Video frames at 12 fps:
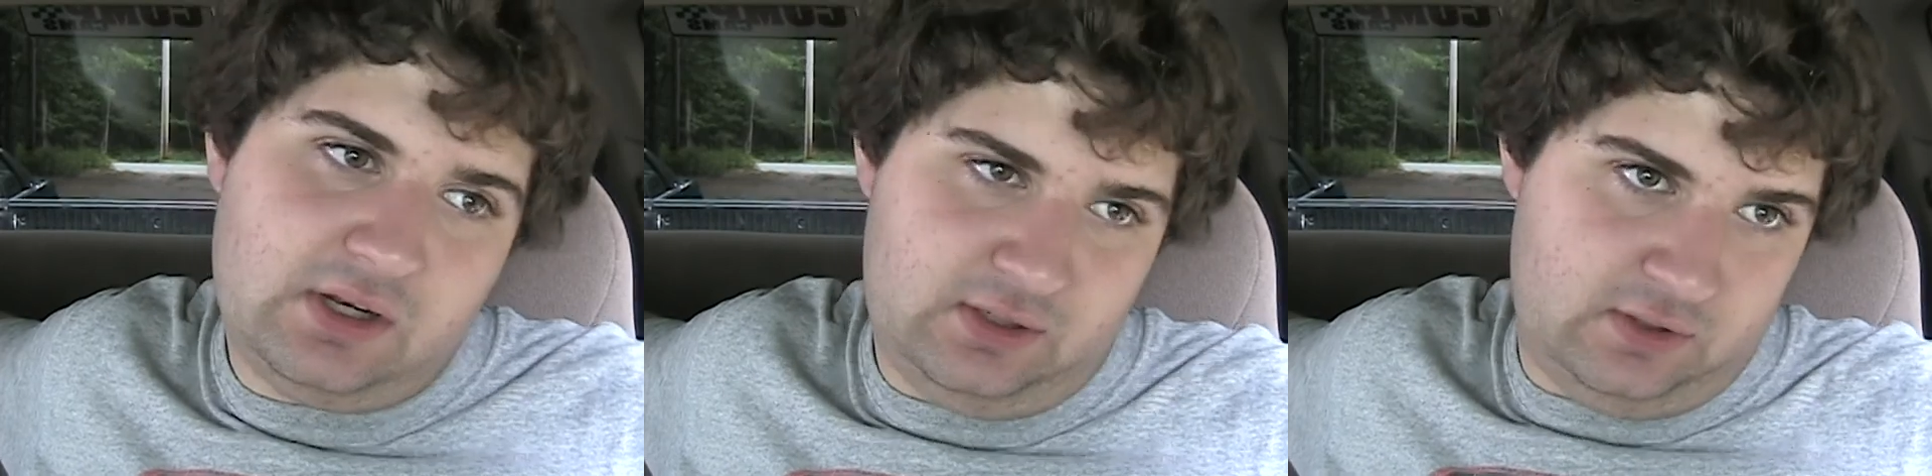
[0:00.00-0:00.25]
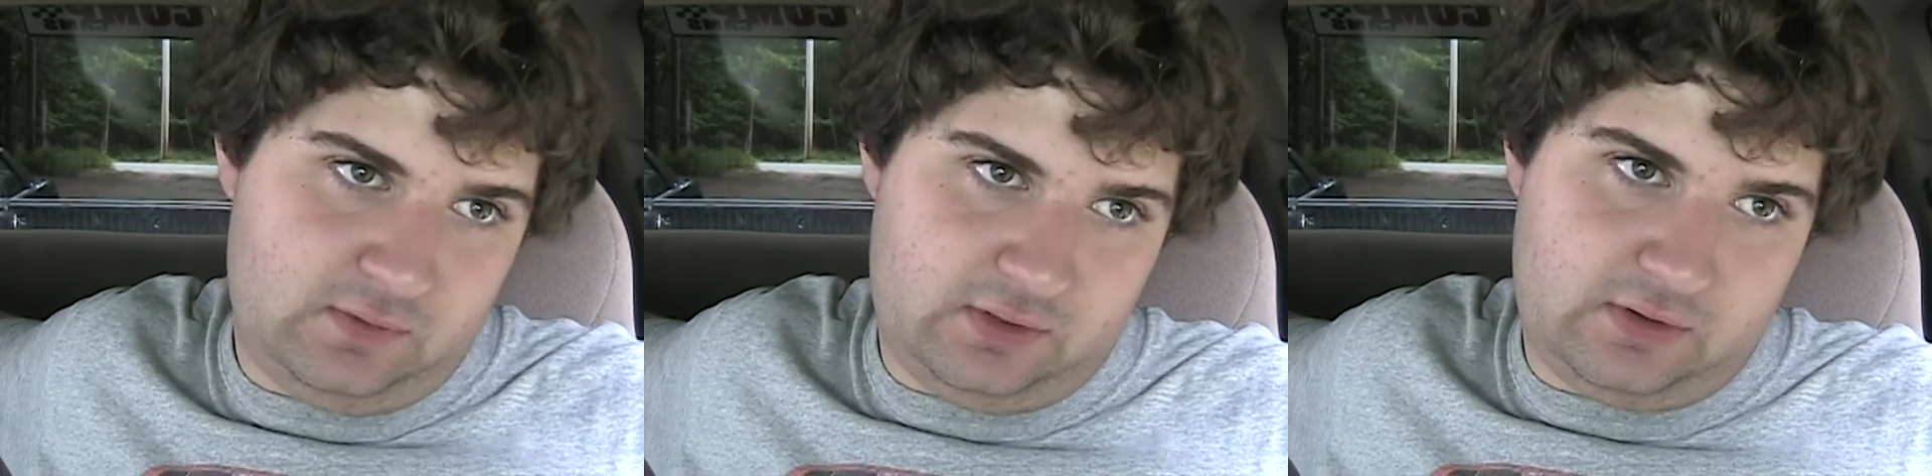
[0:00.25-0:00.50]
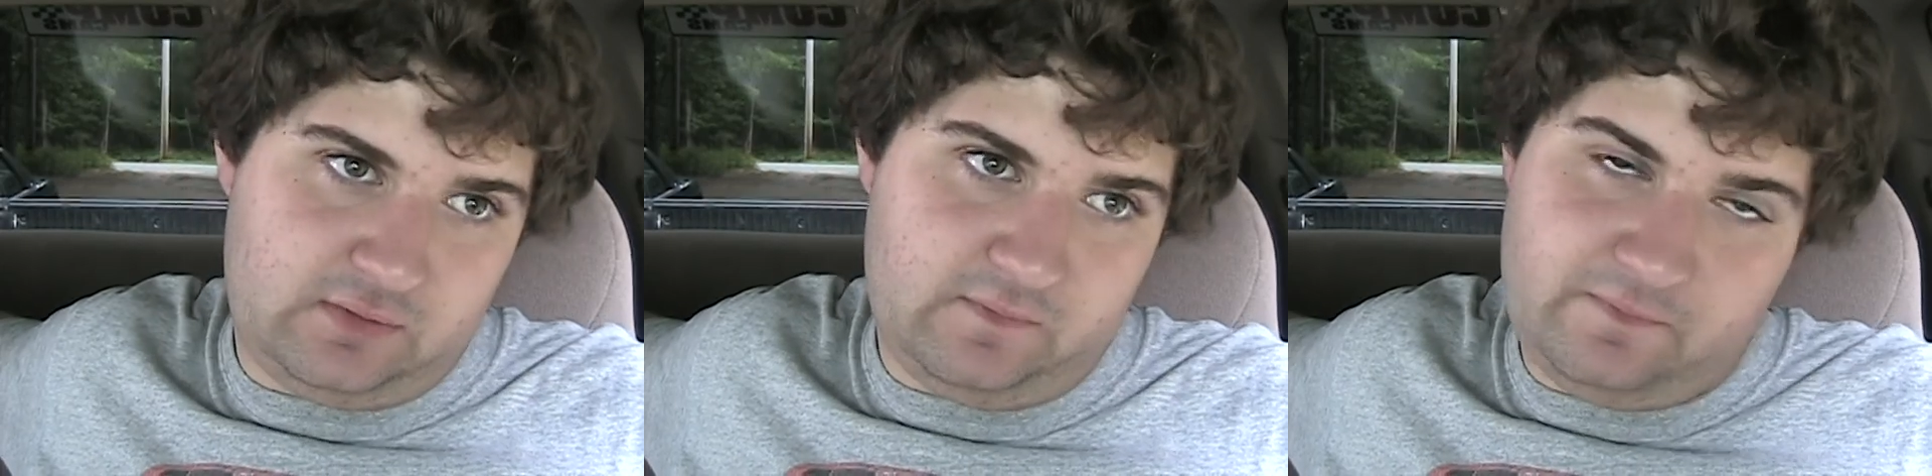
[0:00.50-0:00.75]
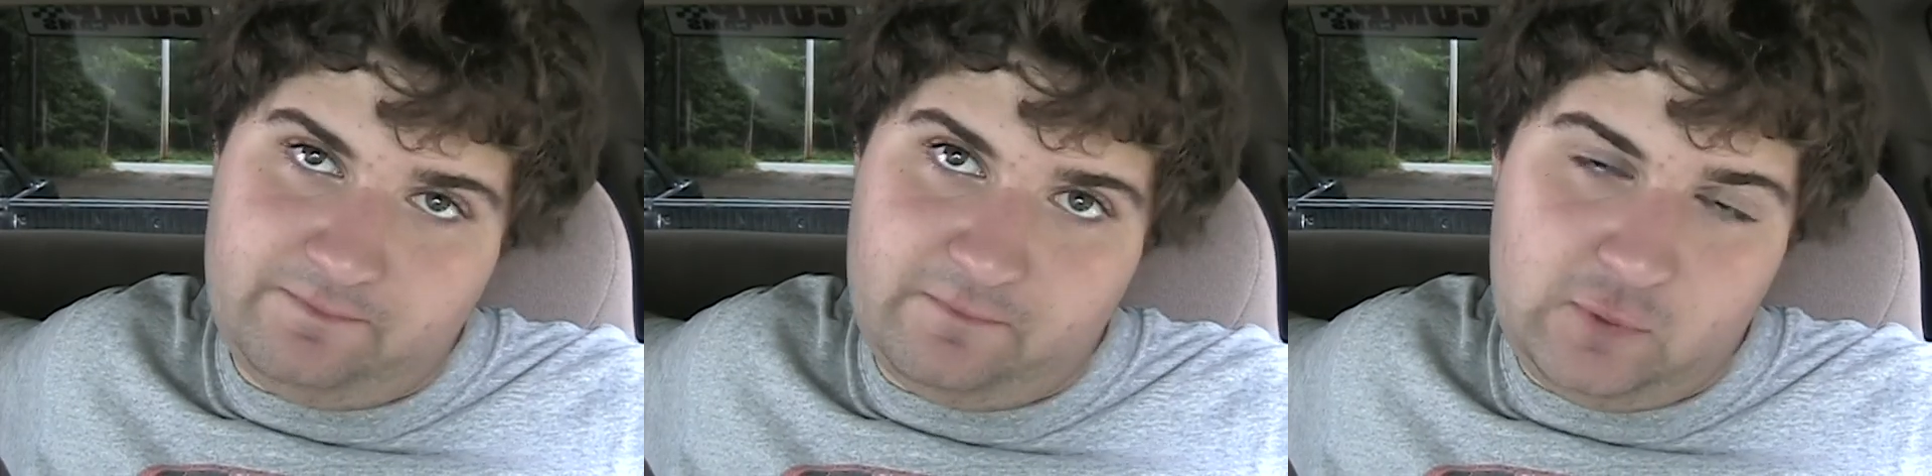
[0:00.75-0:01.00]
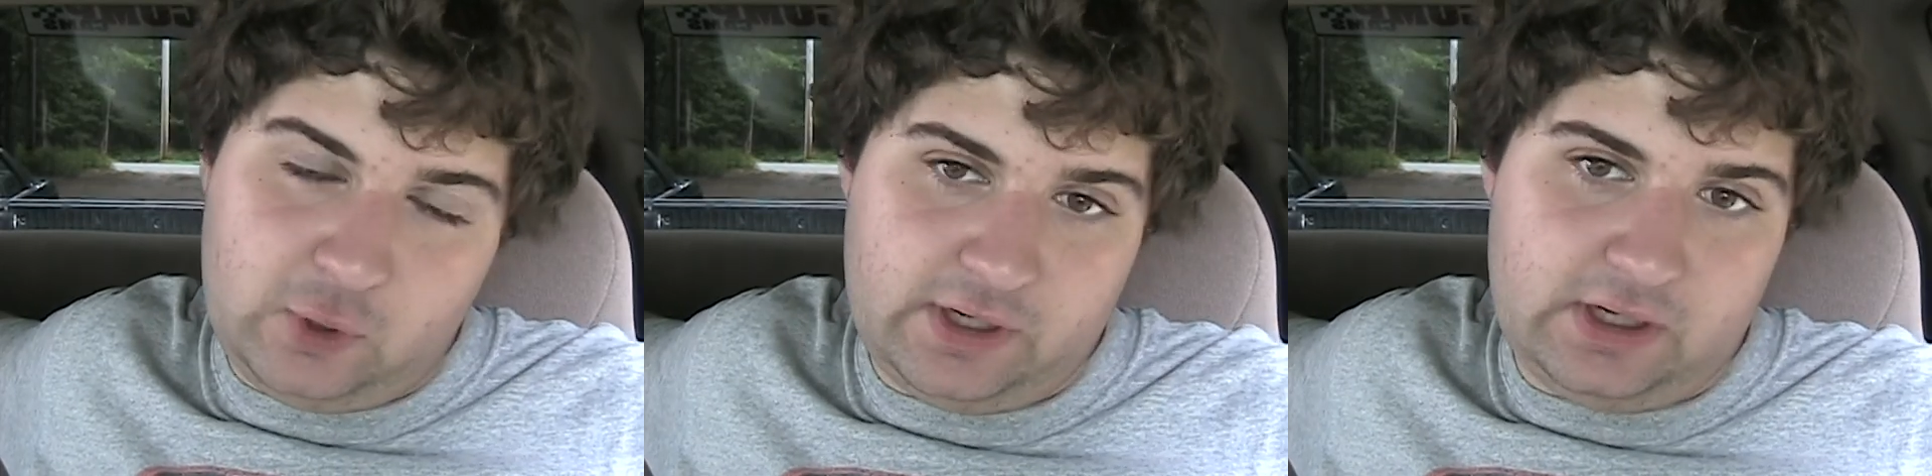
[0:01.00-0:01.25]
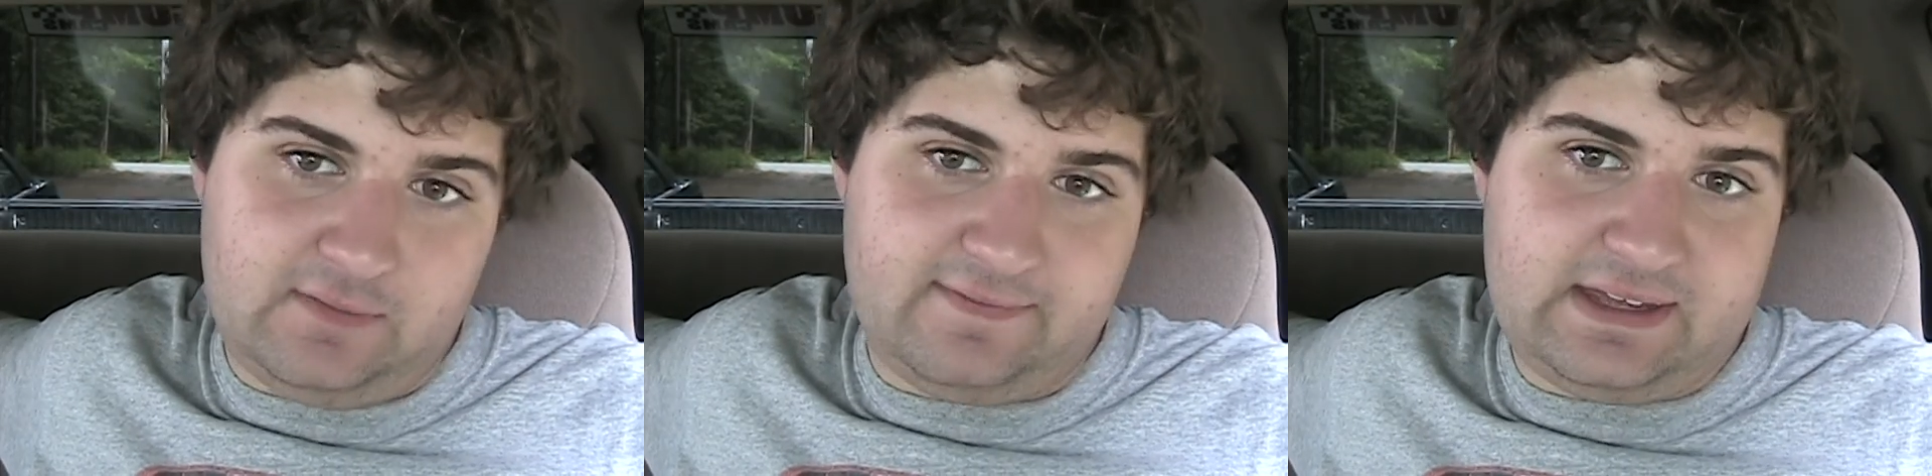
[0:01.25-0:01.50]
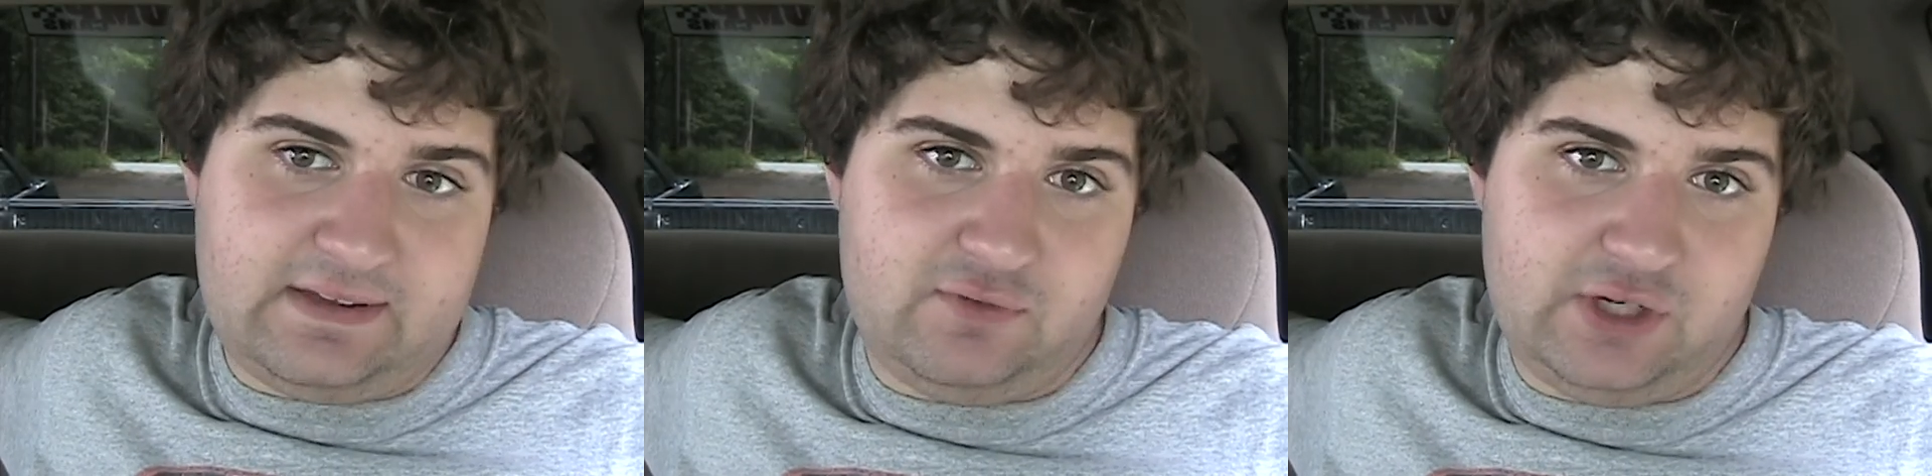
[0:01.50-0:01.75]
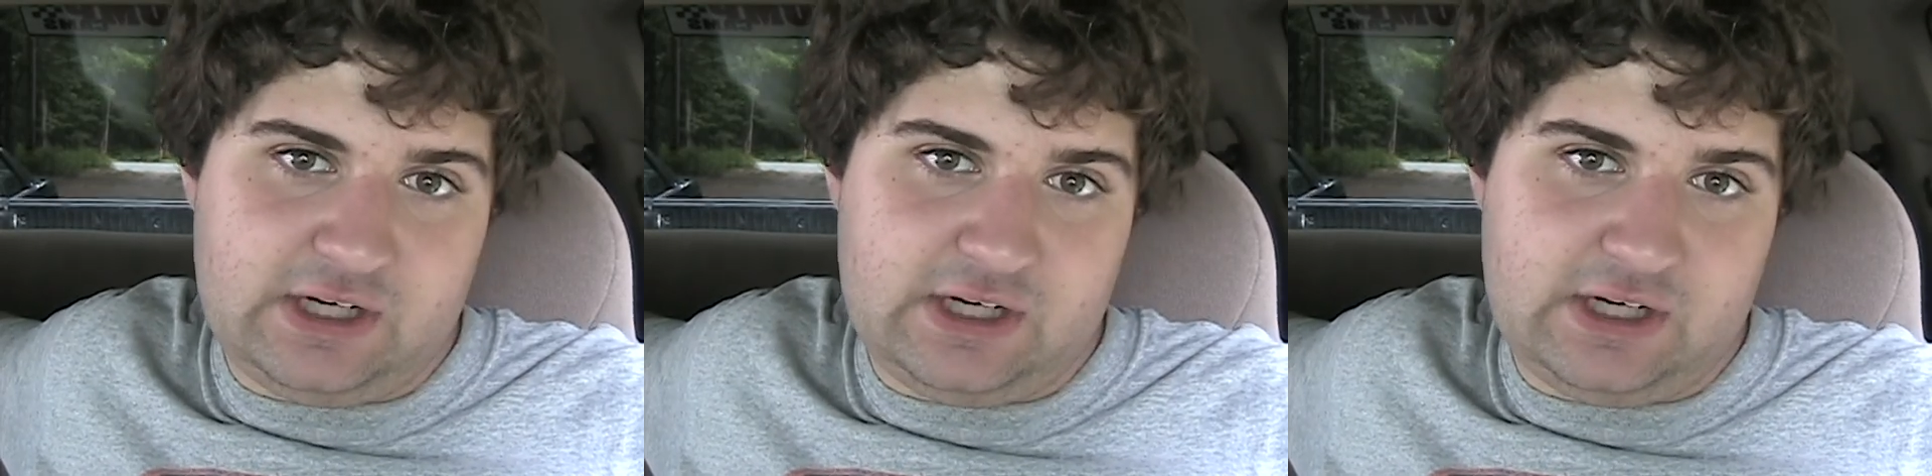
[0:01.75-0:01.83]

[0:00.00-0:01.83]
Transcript: and doing a 4-angle valve